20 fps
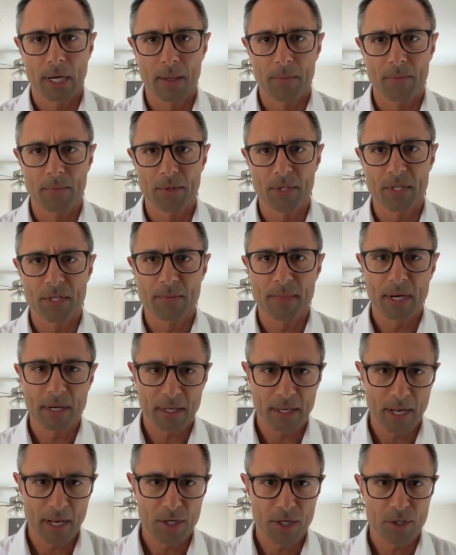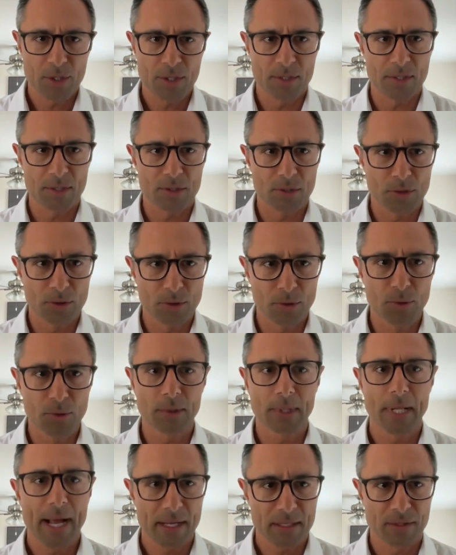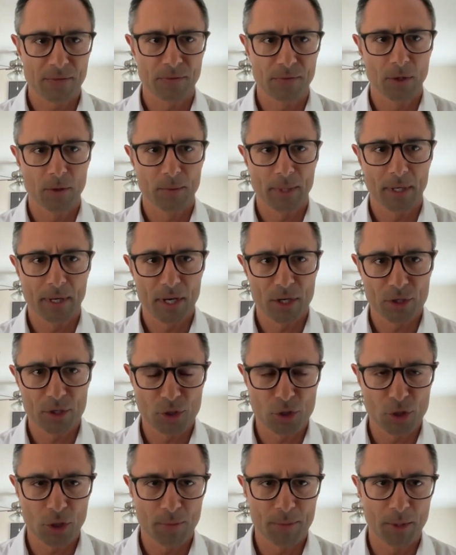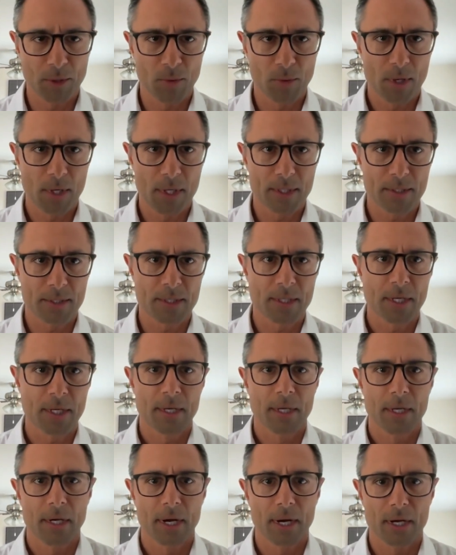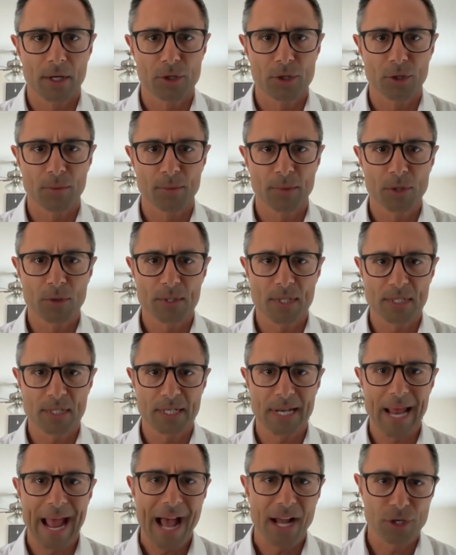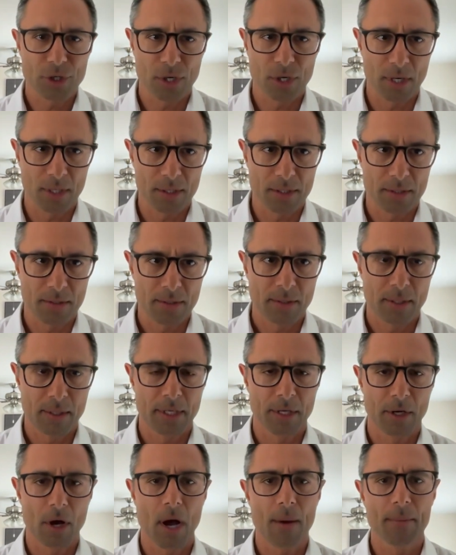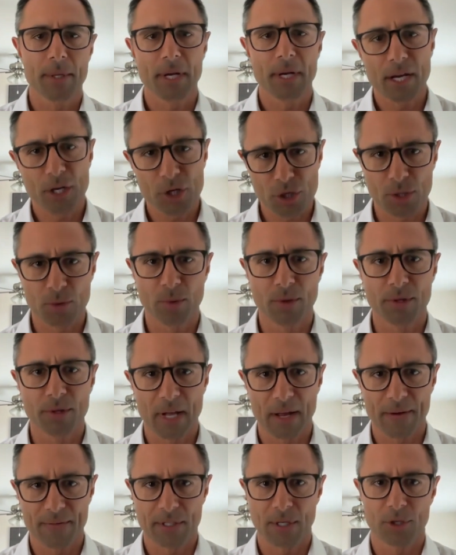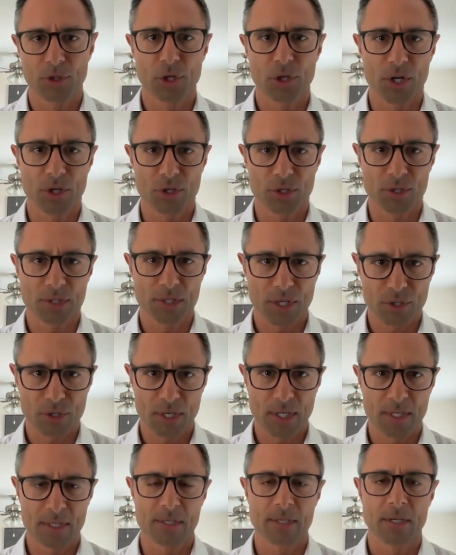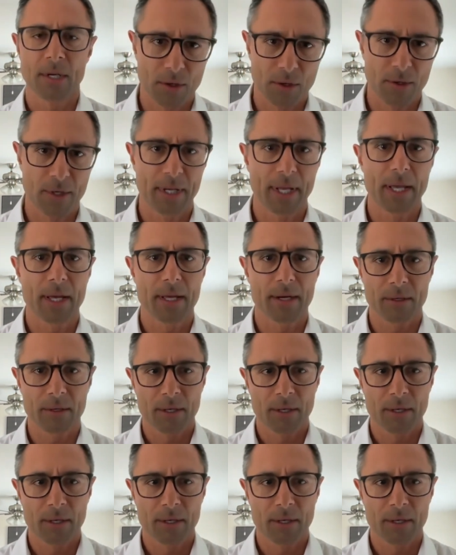these medications, this new class of medications, GLP-1s, should be used as an adjunct in combination with lifestyle changes, such as, again,